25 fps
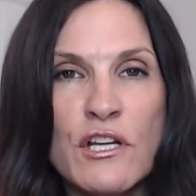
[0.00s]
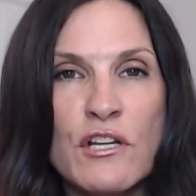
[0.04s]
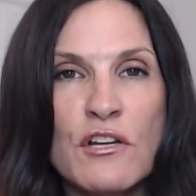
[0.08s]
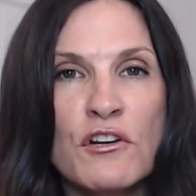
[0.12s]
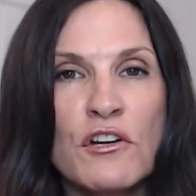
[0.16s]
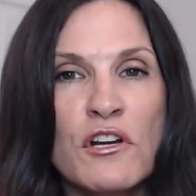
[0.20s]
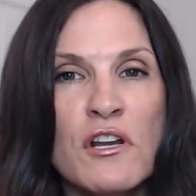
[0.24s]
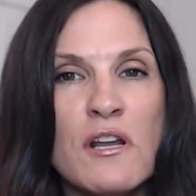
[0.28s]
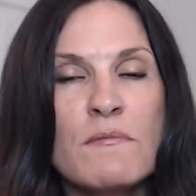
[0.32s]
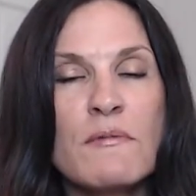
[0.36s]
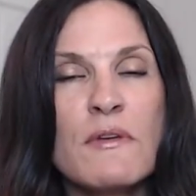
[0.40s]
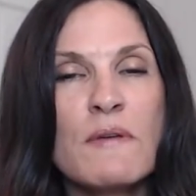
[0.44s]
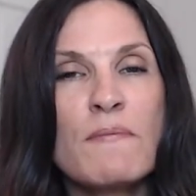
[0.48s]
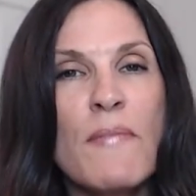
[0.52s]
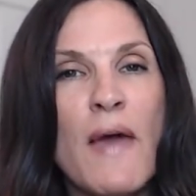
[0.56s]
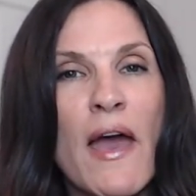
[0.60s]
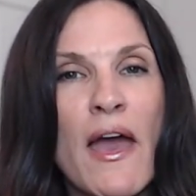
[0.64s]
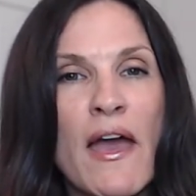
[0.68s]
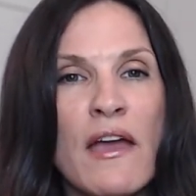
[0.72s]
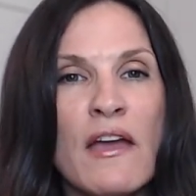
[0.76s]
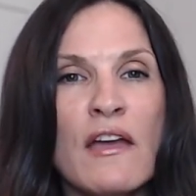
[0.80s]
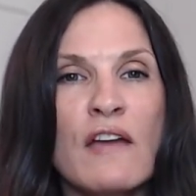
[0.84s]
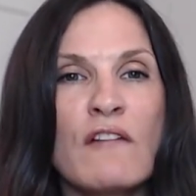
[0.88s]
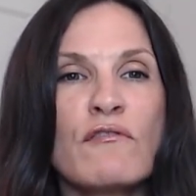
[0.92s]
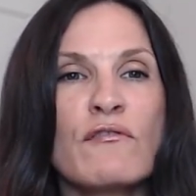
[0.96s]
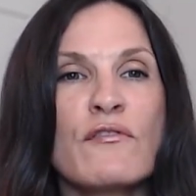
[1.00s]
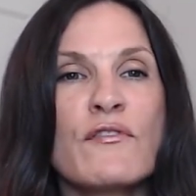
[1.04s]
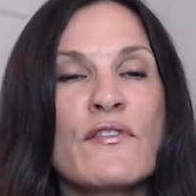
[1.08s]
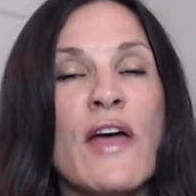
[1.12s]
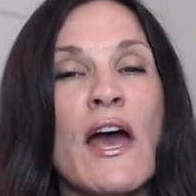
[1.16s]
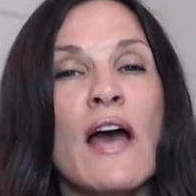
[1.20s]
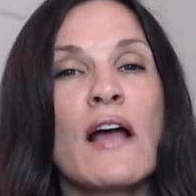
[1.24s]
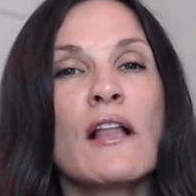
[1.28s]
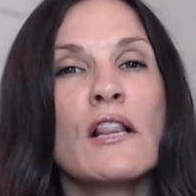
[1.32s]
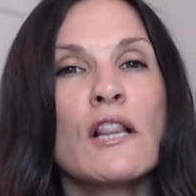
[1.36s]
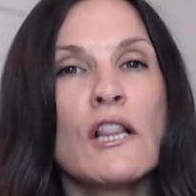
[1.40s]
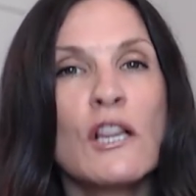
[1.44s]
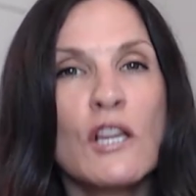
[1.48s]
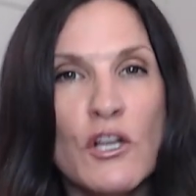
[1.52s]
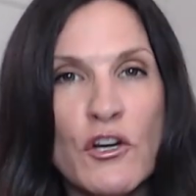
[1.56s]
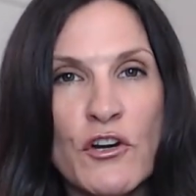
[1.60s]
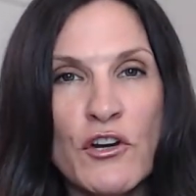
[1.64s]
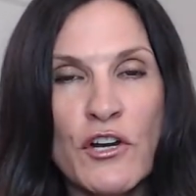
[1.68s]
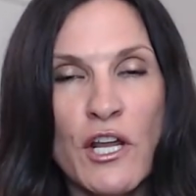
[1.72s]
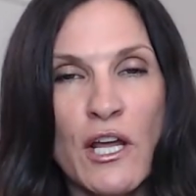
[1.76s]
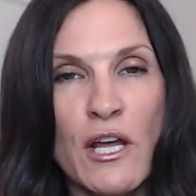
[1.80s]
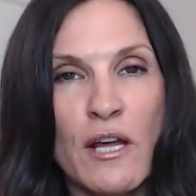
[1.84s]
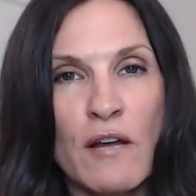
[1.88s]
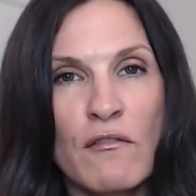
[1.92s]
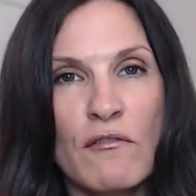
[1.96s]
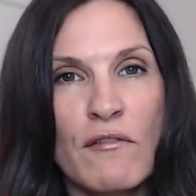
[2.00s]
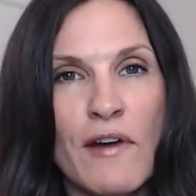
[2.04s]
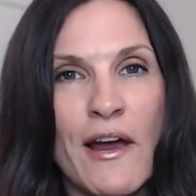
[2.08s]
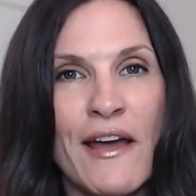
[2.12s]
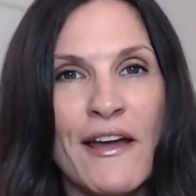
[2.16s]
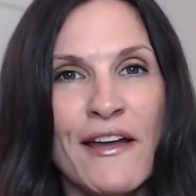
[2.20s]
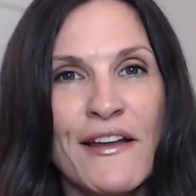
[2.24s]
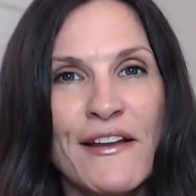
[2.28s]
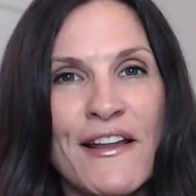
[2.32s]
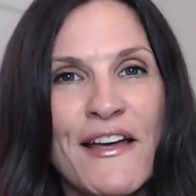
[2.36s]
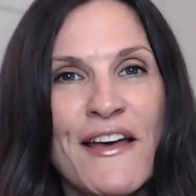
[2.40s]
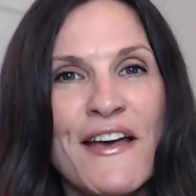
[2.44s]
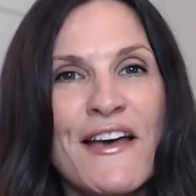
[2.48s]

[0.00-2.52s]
You're going to be paying for that learning, right?